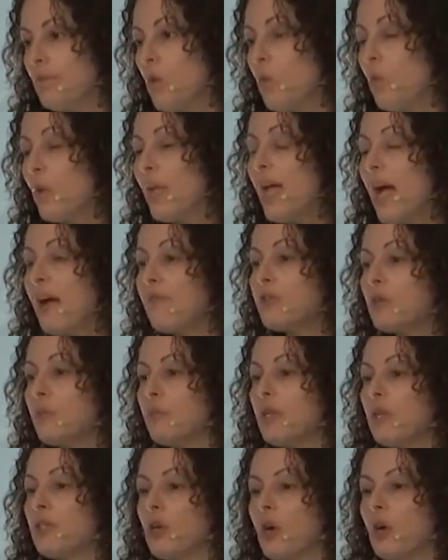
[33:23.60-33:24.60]
We have to
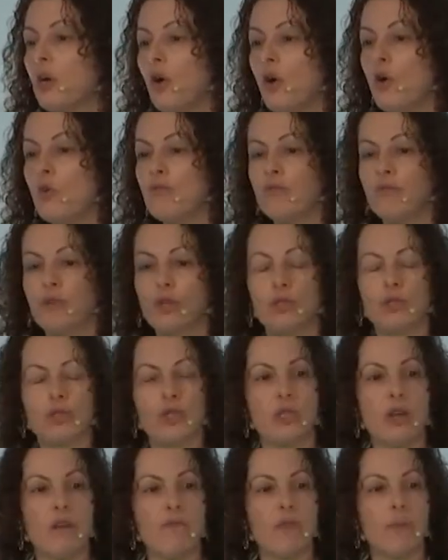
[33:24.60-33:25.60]
build our own
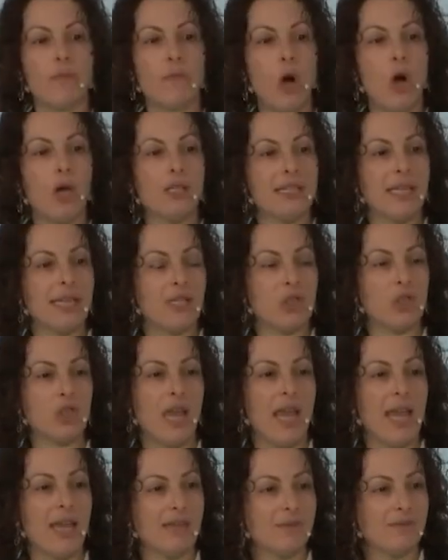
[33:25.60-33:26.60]
version of the Baltic
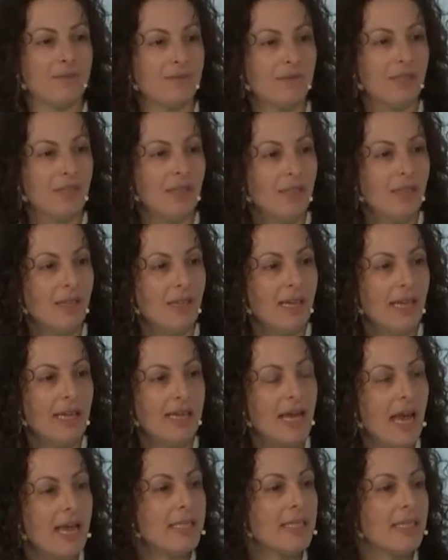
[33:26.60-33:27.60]
chain in
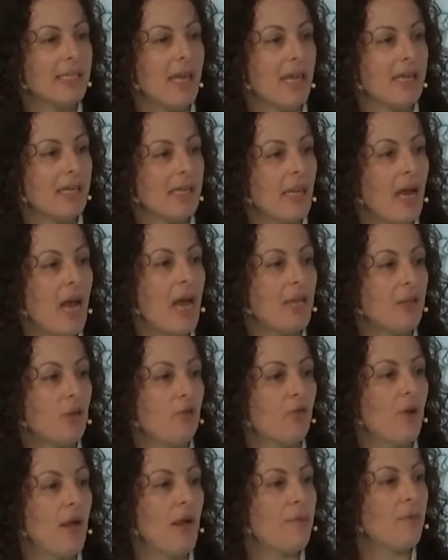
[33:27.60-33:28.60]
1989,
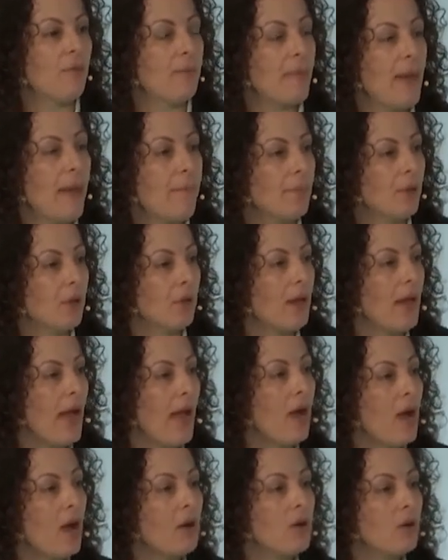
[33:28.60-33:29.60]
you may remember
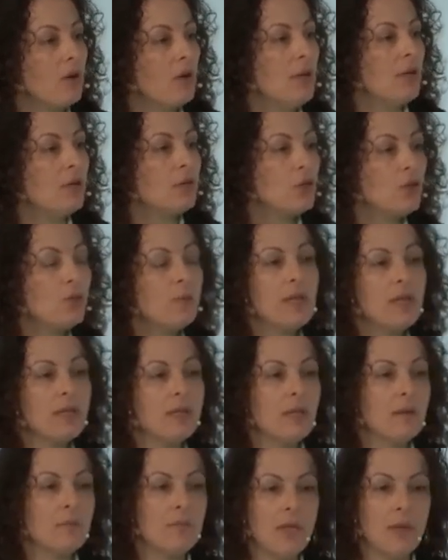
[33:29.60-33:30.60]
how two
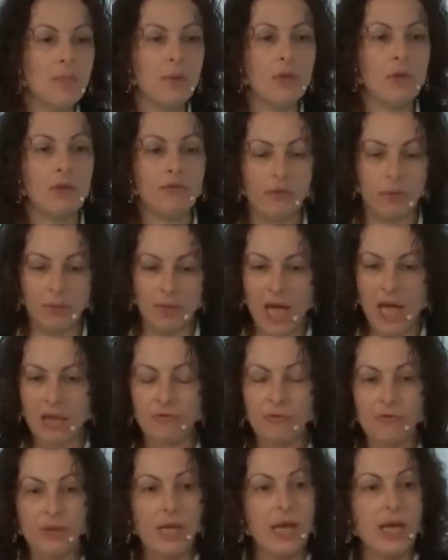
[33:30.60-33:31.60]
million people from
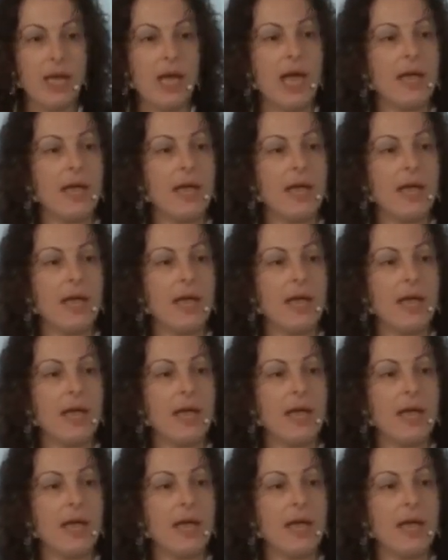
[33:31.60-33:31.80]
Latvia